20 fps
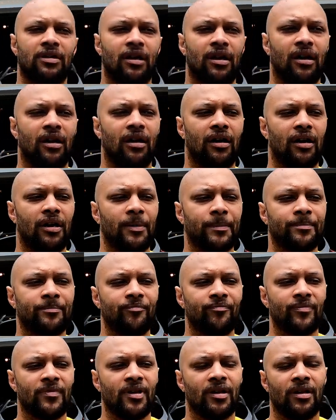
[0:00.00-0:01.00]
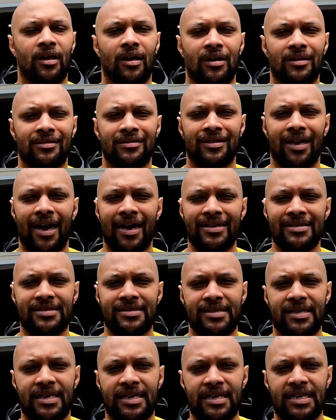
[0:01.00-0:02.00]
a
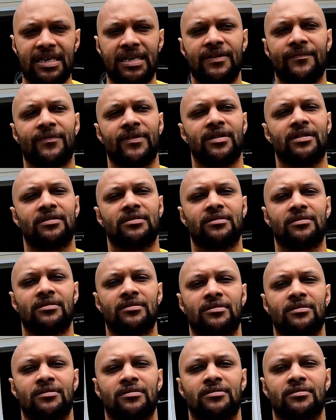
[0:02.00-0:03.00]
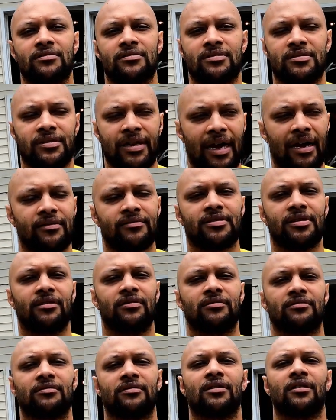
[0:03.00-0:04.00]
nice even sound
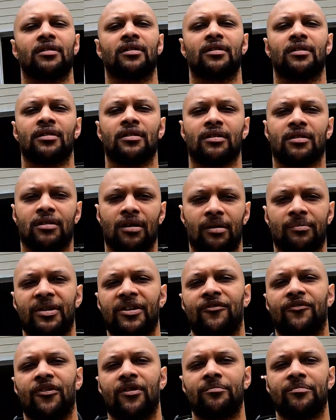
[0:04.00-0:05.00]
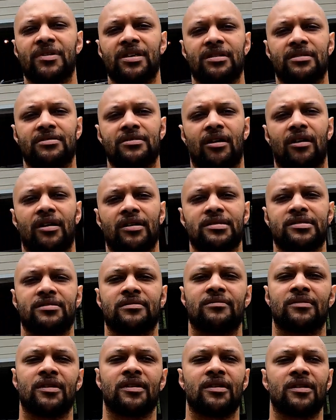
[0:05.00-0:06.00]
tone coming from the exhaust.
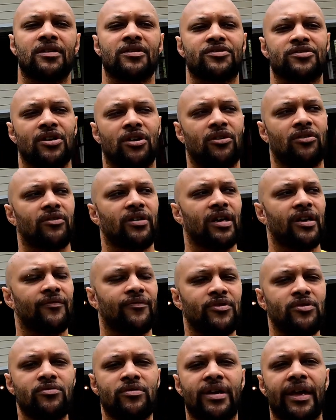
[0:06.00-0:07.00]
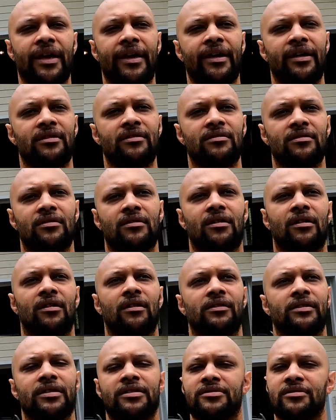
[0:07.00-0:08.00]
So if you get
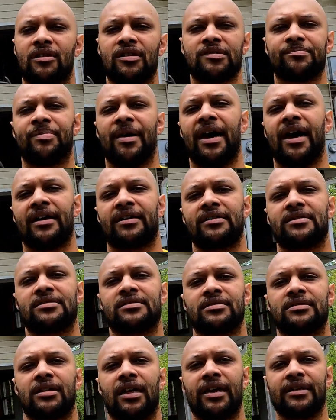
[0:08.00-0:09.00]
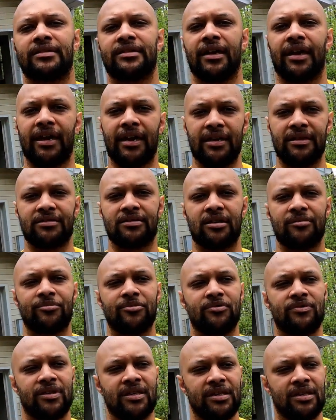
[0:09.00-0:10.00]
an exhaust package like the
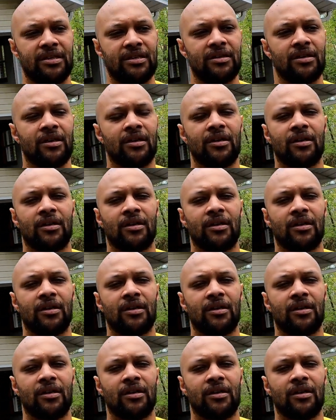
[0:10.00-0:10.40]
AWE